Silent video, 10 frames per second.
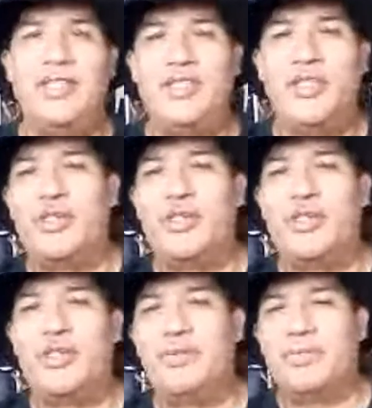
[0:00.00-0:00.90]

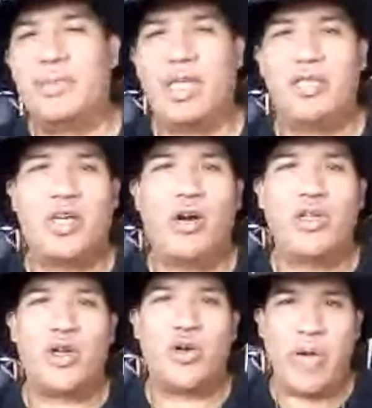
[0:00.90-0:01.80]
answer is
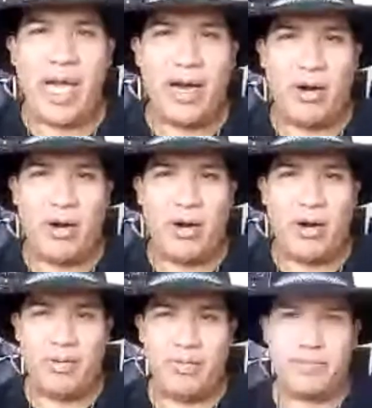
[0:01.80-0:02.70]
called a corral.